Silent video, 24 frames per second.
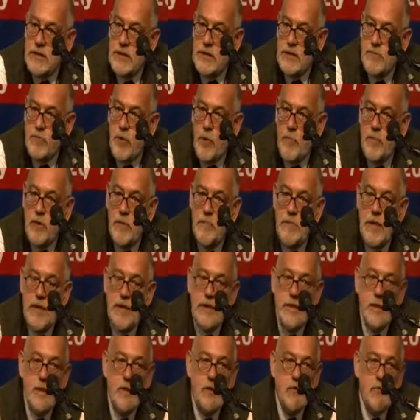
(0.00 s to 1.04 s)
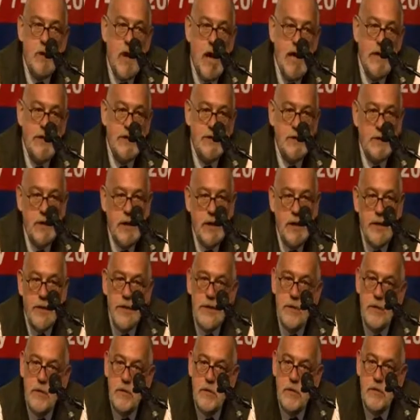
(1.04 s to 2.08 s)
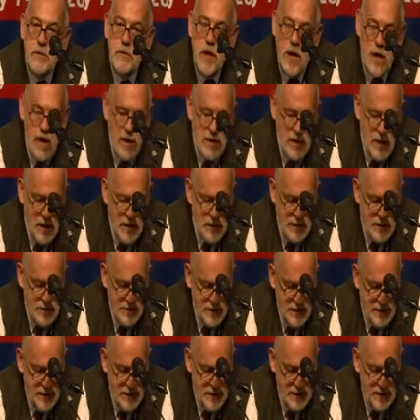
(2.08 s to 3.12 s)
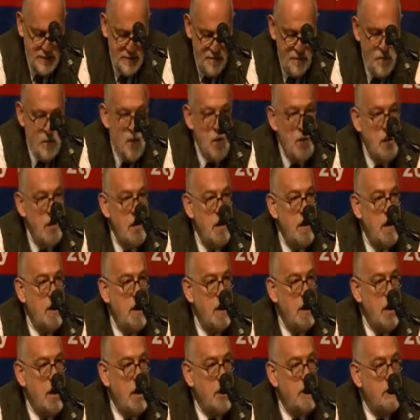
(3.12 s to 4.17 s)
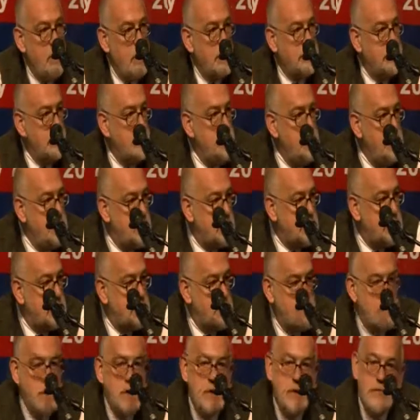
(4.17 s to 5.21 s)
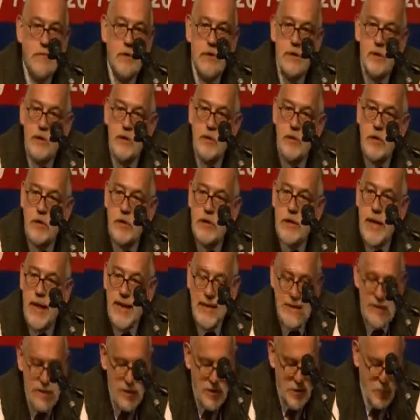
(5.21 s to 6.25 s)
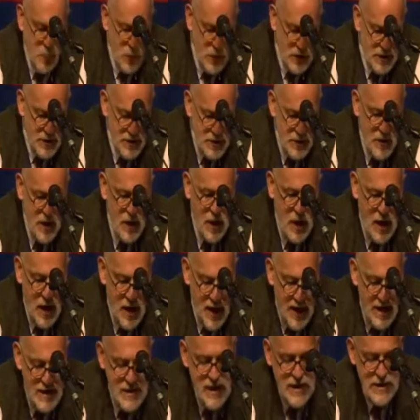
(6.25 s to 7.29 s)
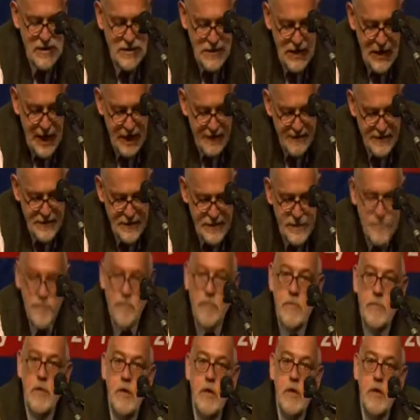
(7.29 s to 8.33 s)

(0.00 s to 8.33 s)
it is problematic to isolate anti Semitism. It was a mix, it was connected with anti Slavism